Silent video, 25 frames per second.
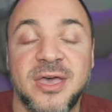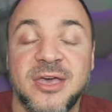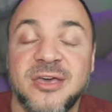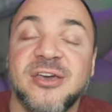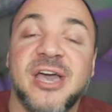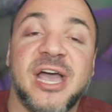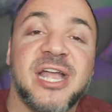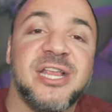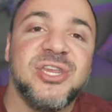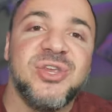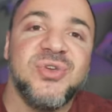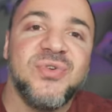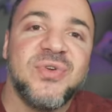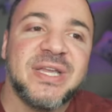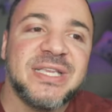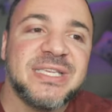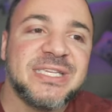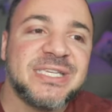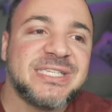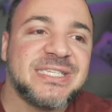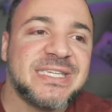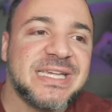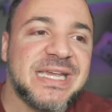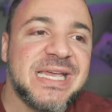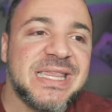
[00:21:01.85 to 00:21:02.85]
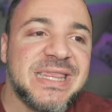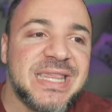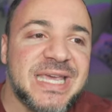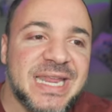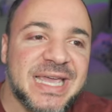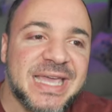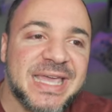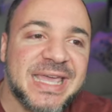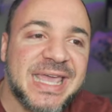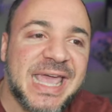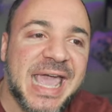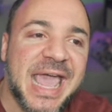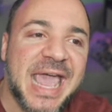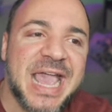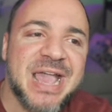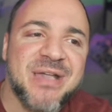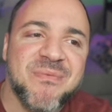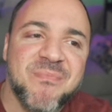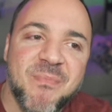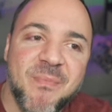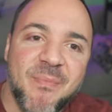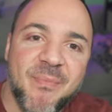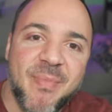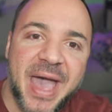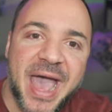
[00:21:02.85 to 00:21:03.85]
And you can see that it
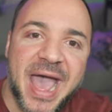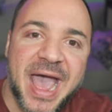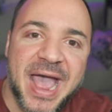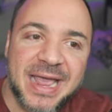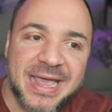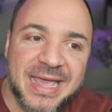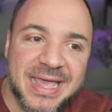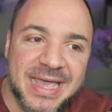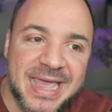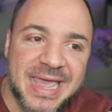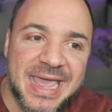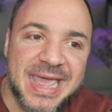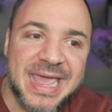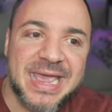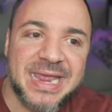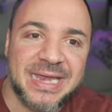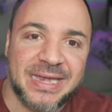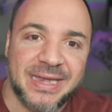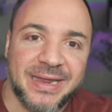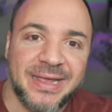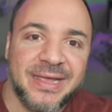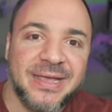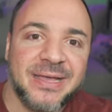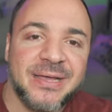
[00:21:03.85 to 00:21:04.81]
came back in